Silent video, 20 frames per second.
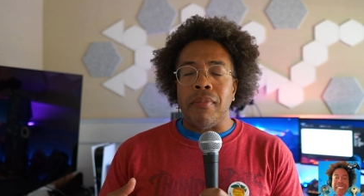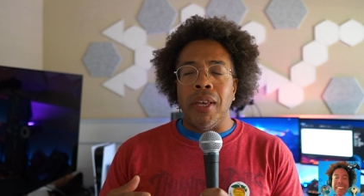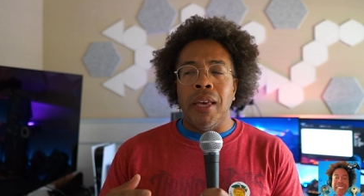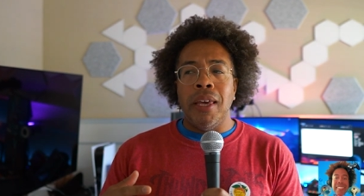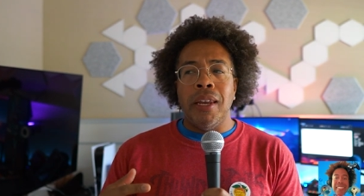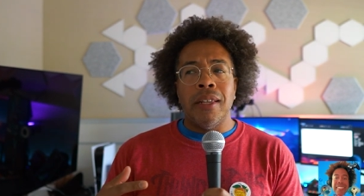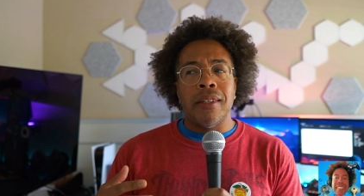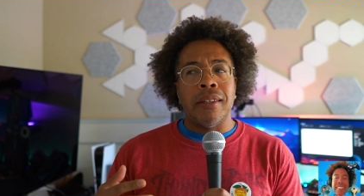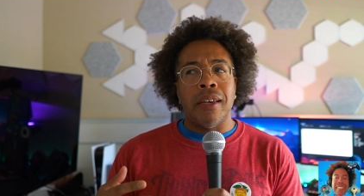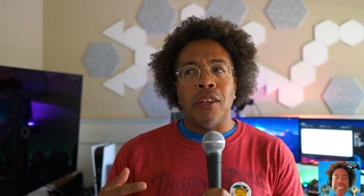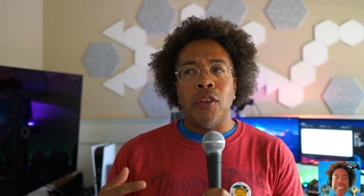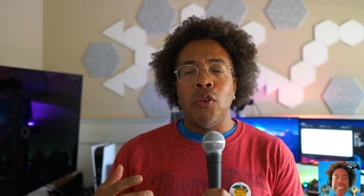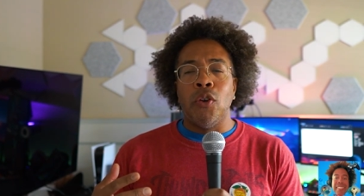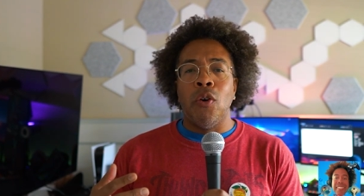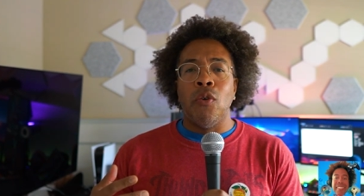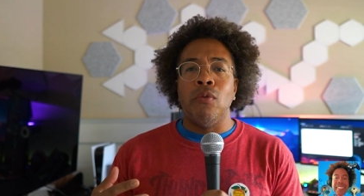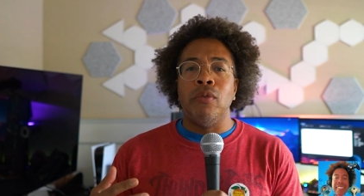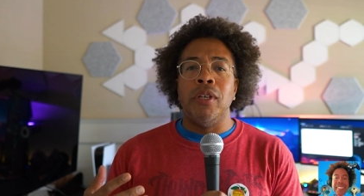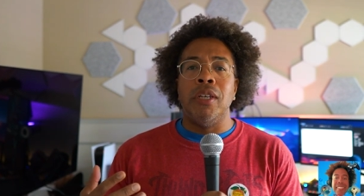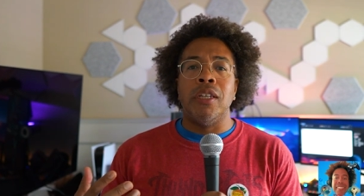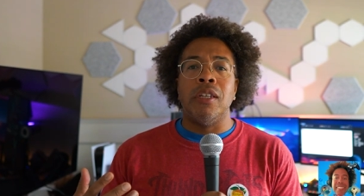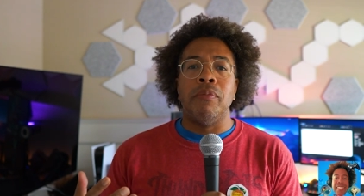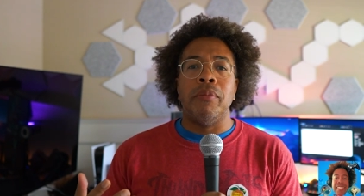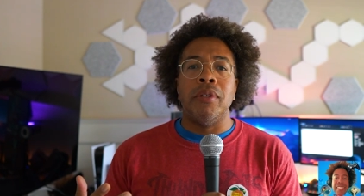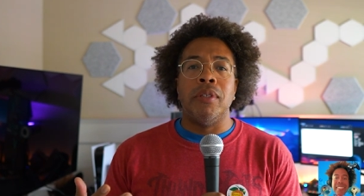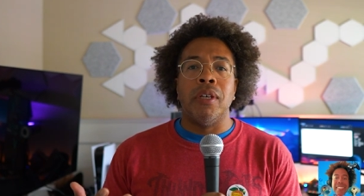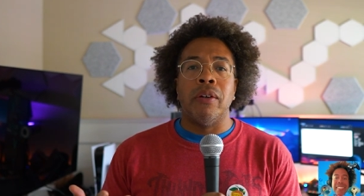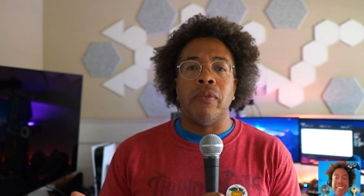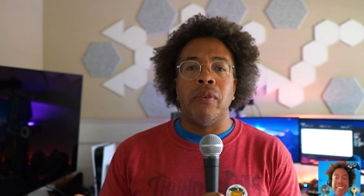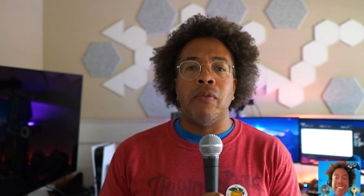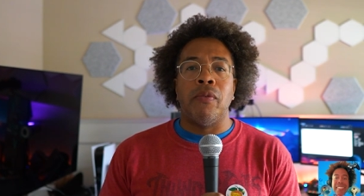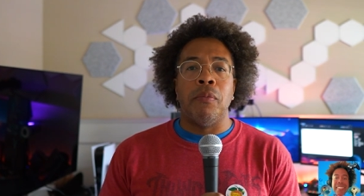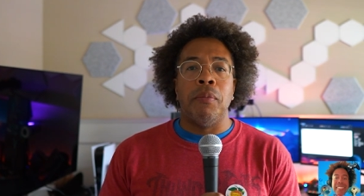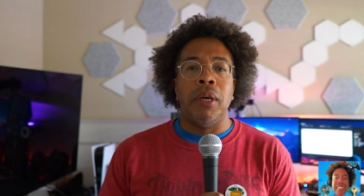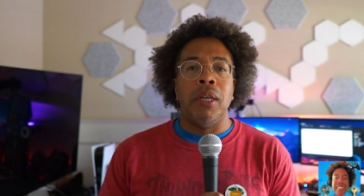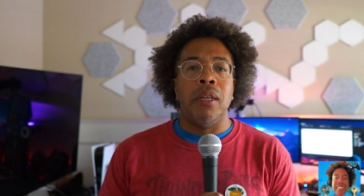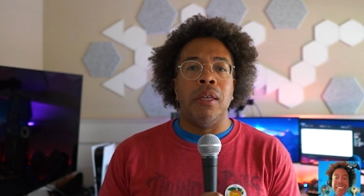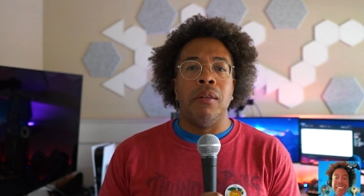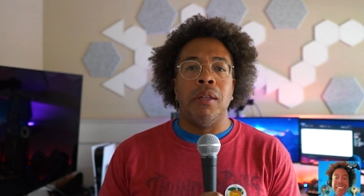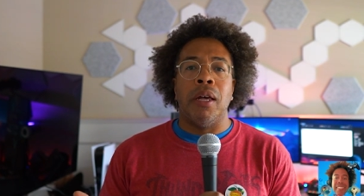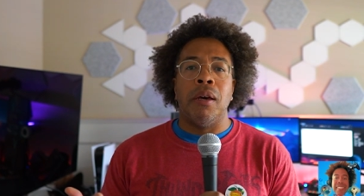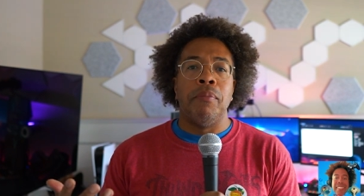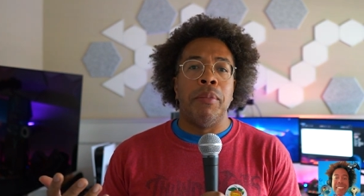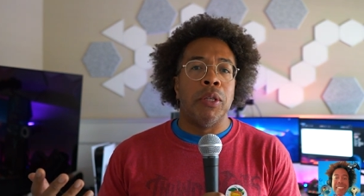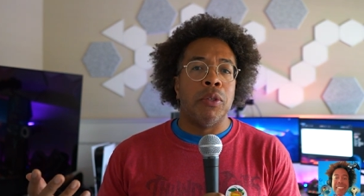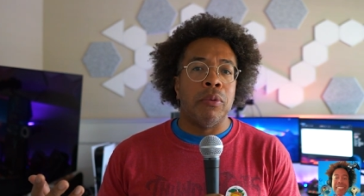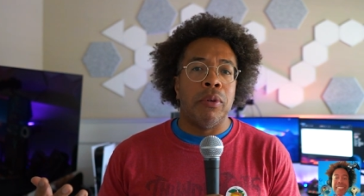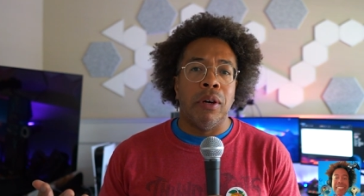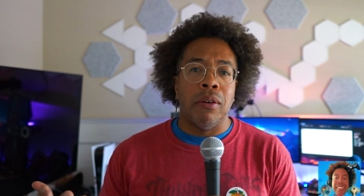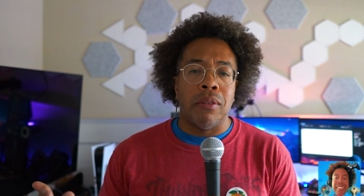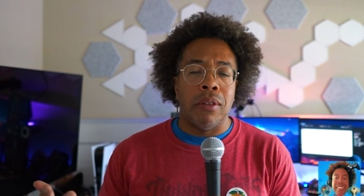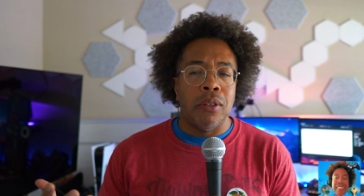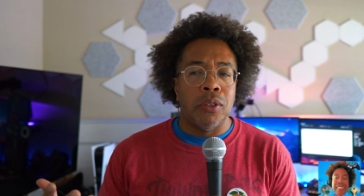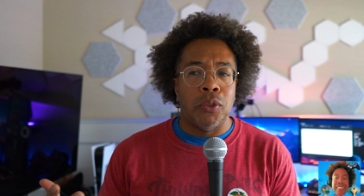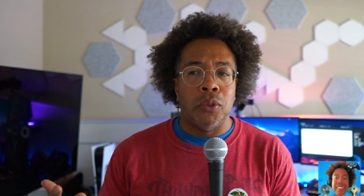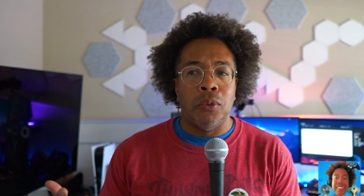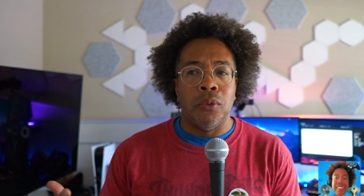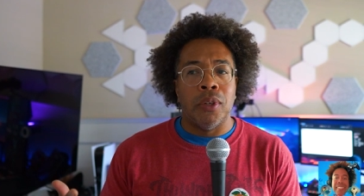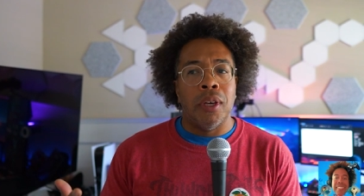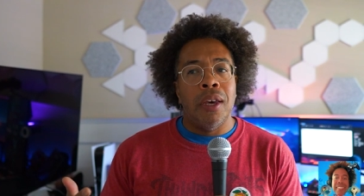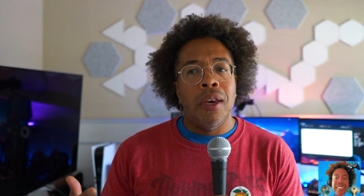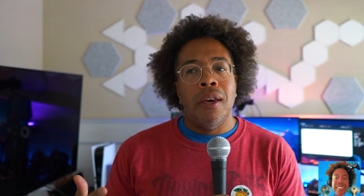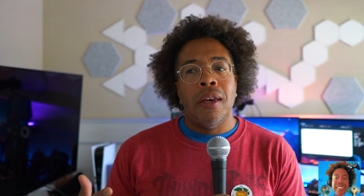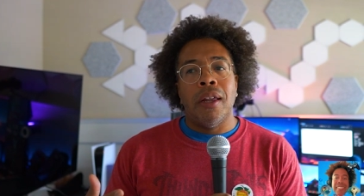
and it's like you don't need to be suffering from any like mental health issues.